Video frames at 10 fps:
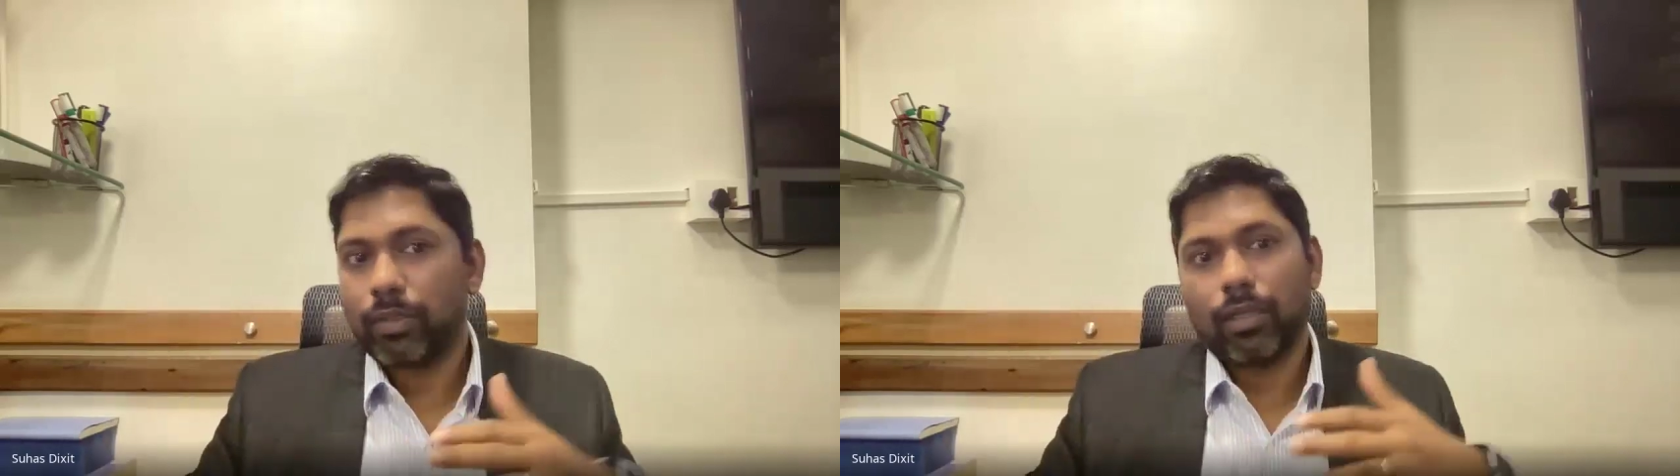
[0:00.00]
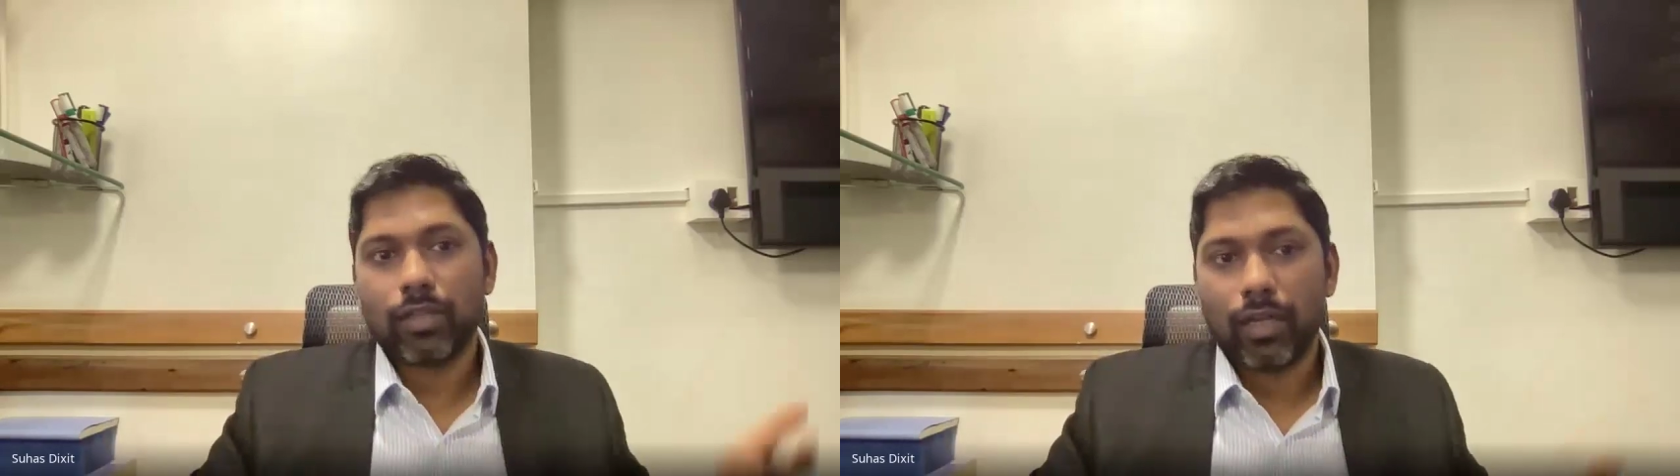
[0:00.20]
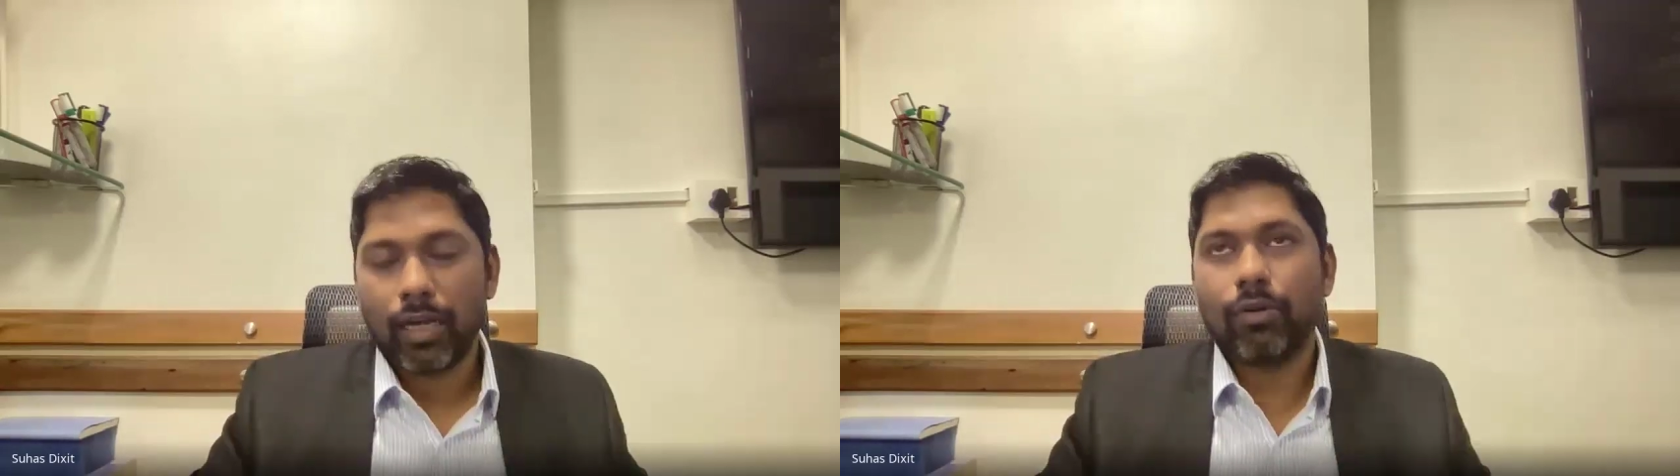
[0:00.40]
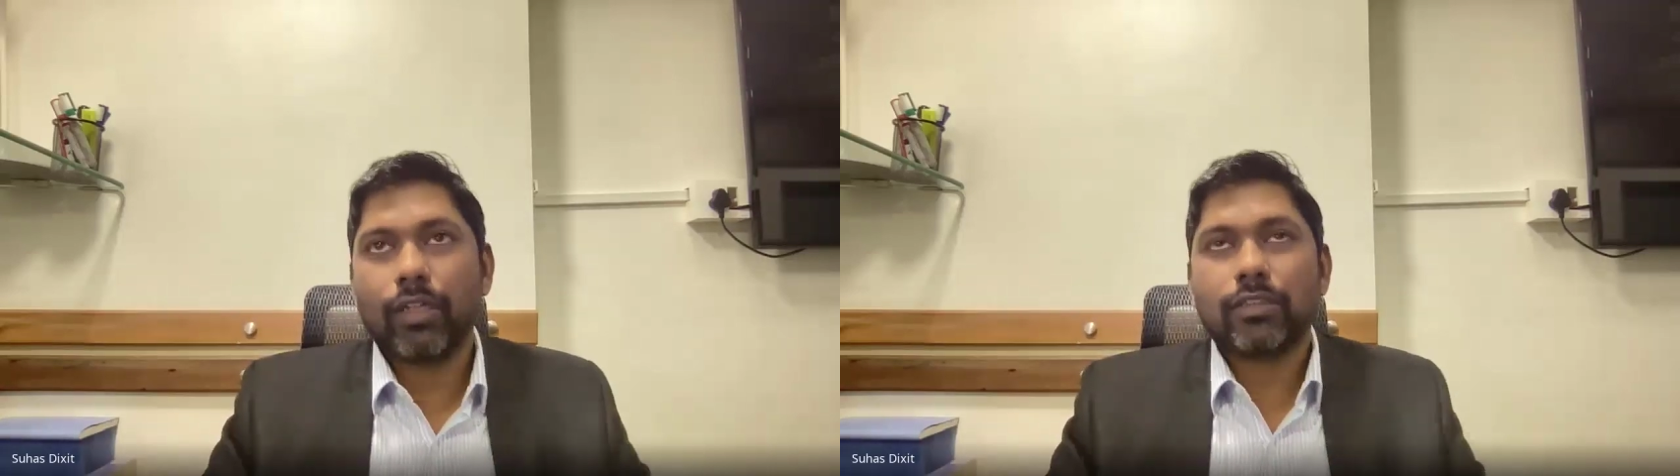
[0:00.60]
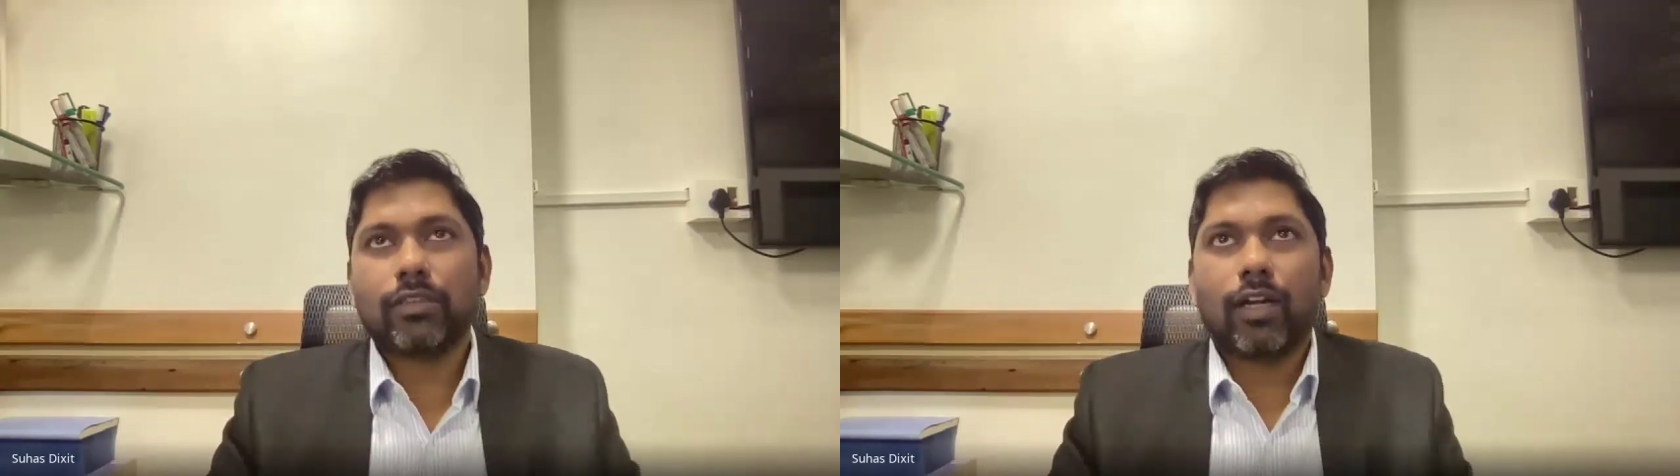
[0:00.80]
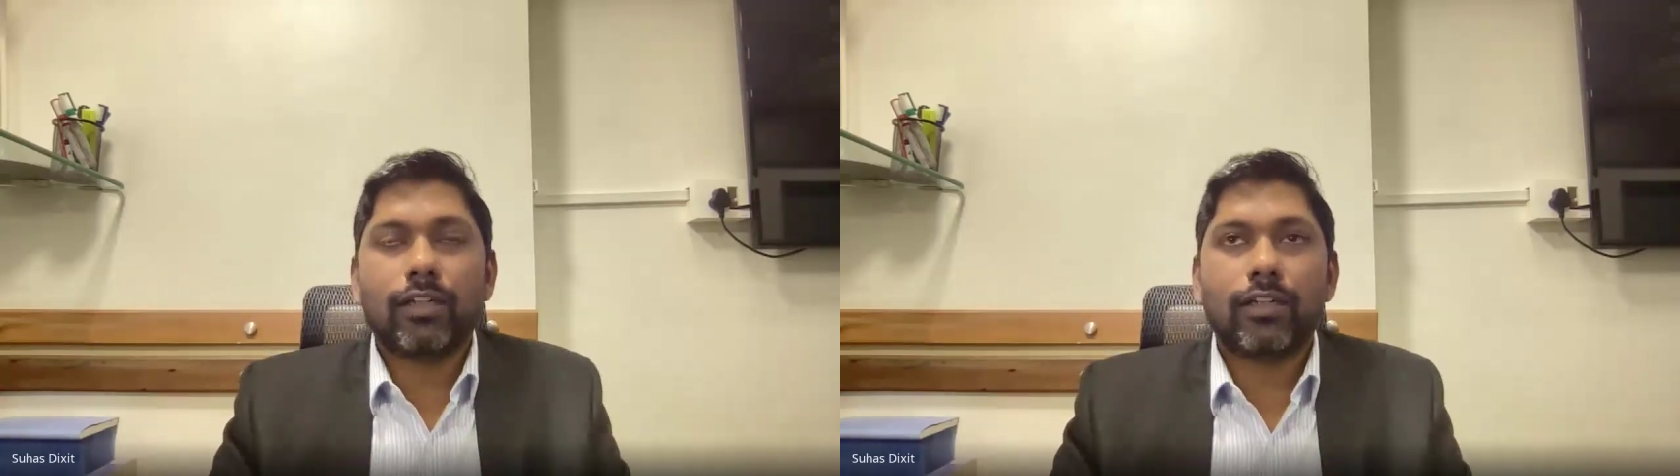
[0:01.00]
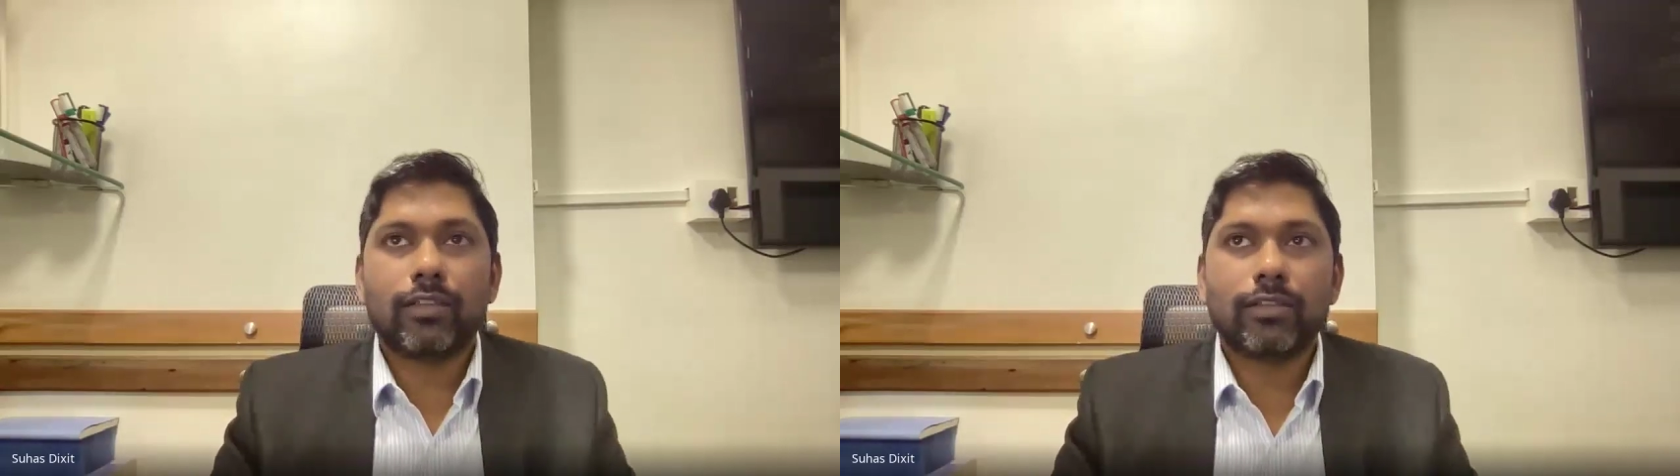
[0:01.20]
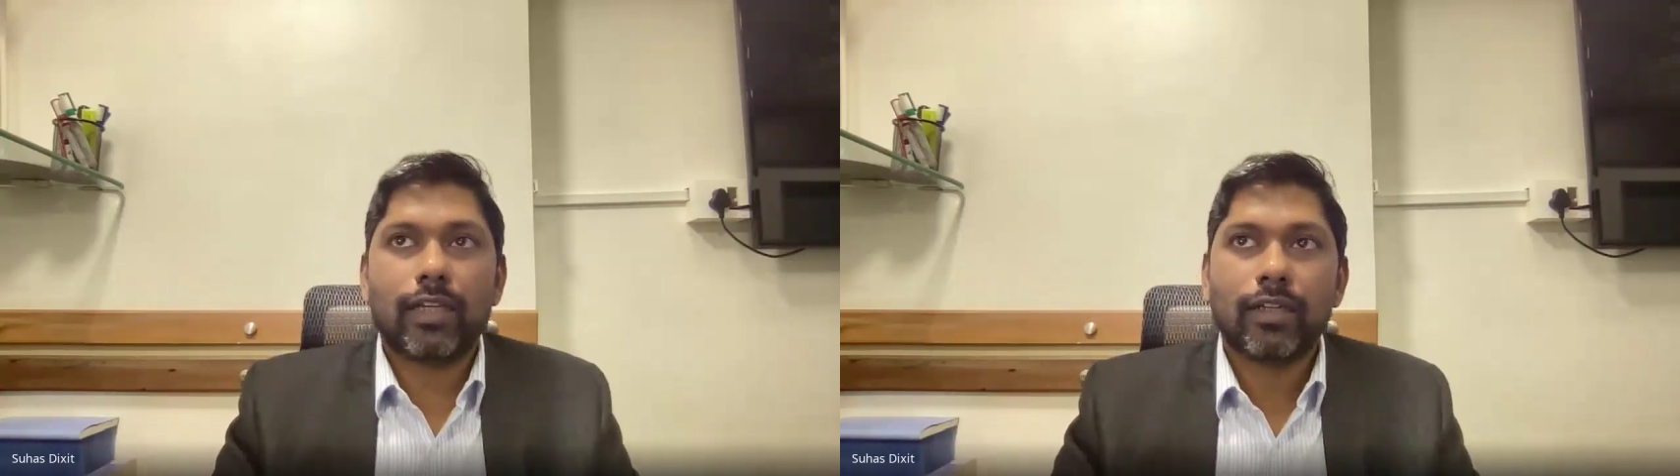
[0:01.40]
But how I started
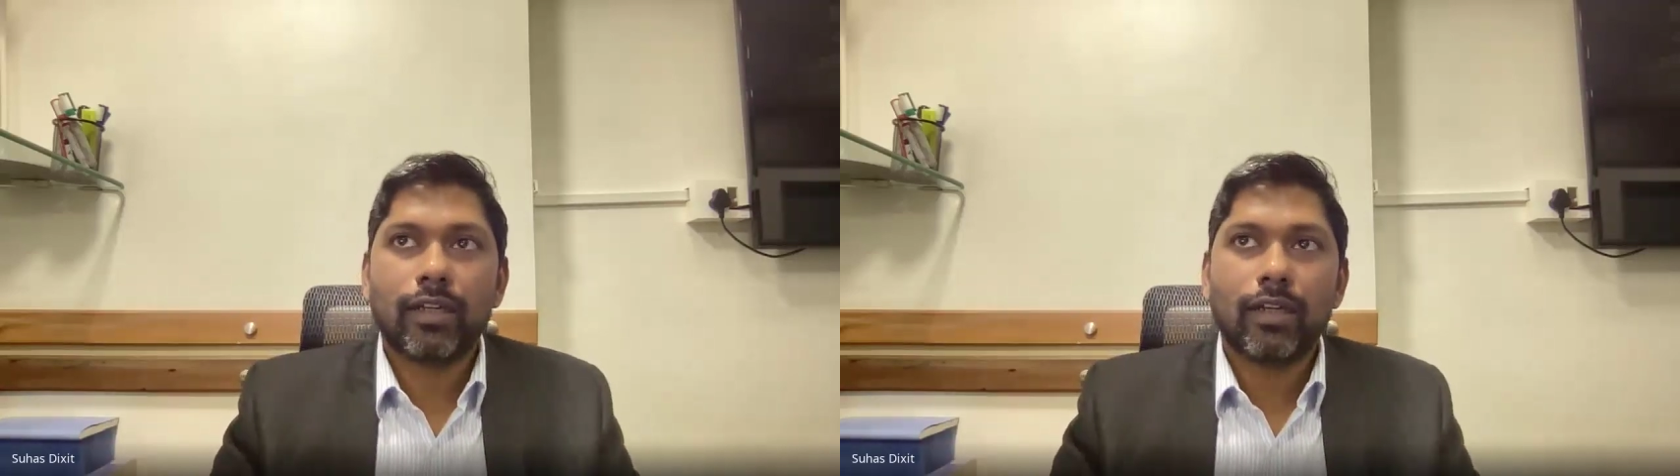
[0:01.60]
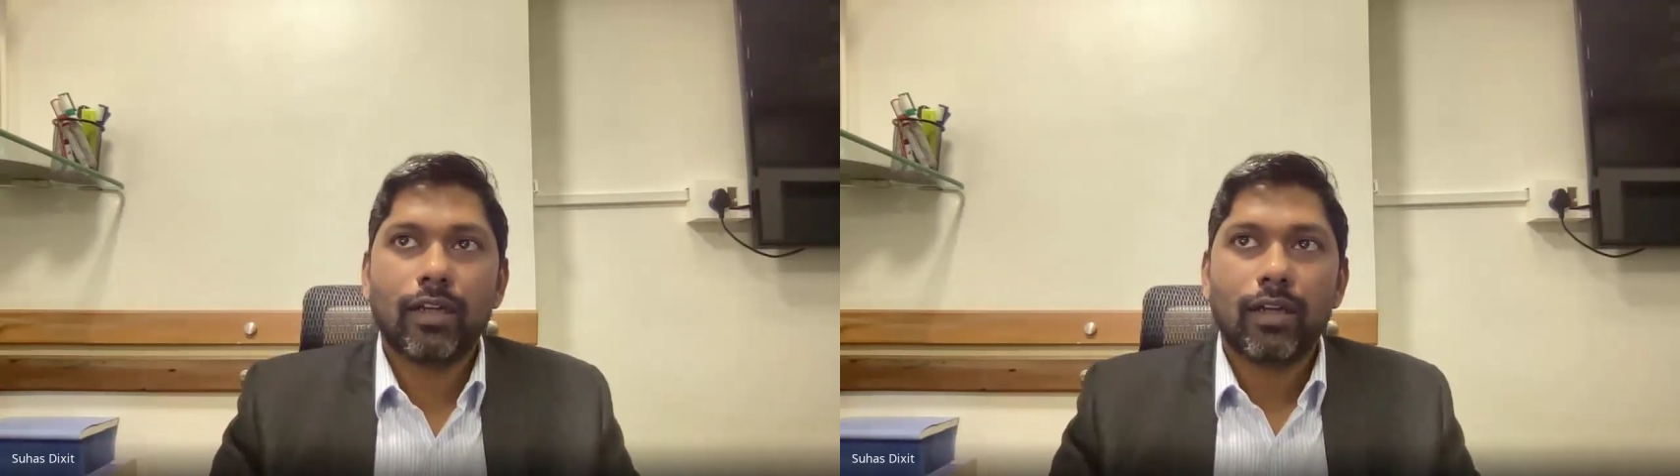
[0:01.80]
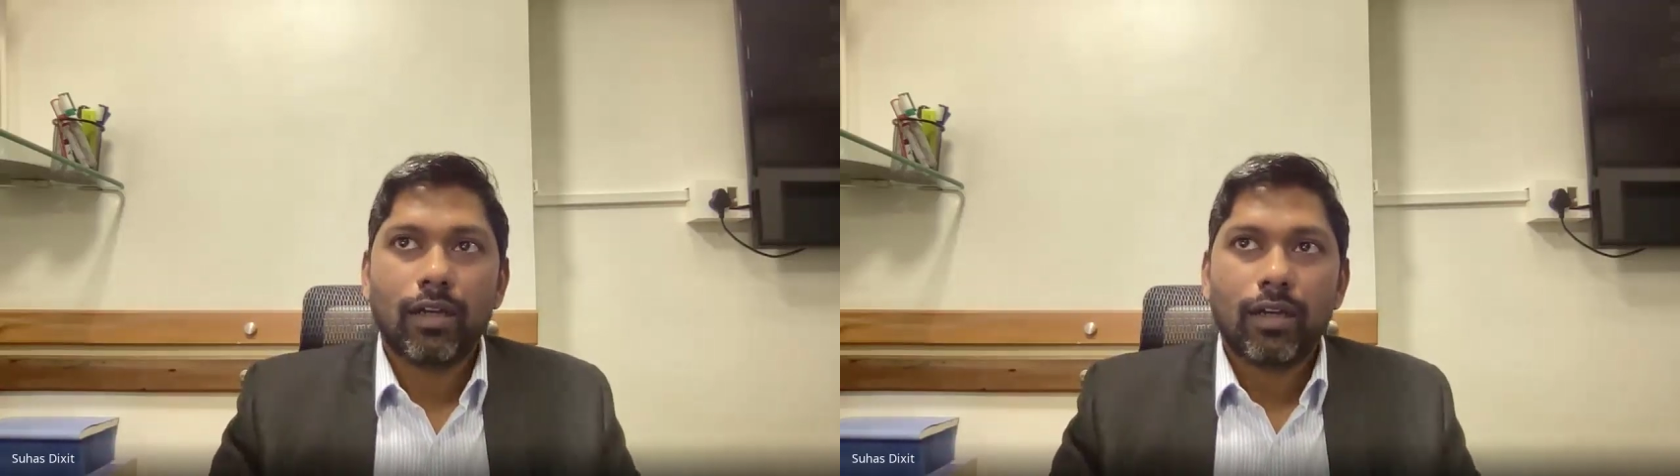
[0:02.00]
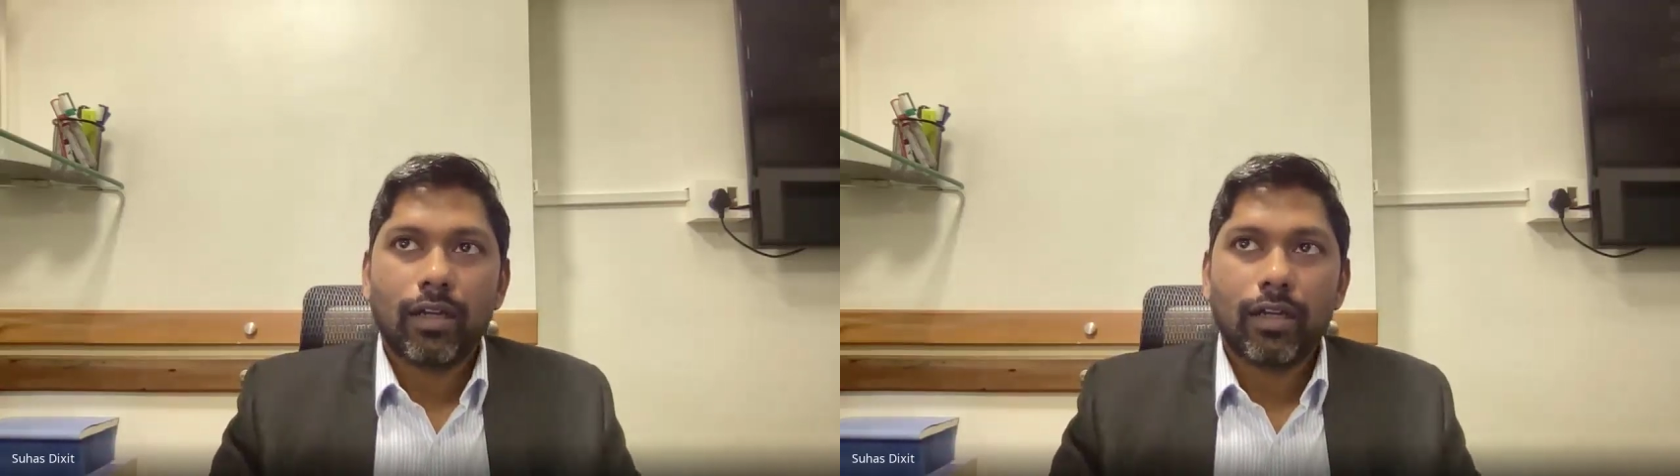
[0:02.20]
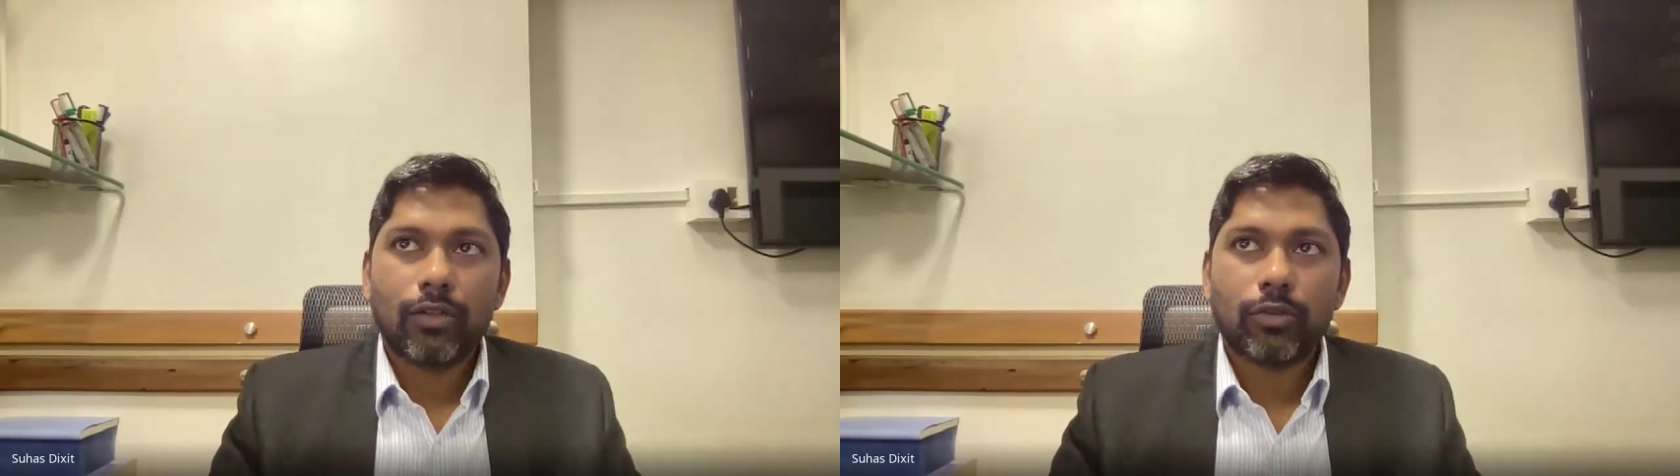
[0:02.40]
is that in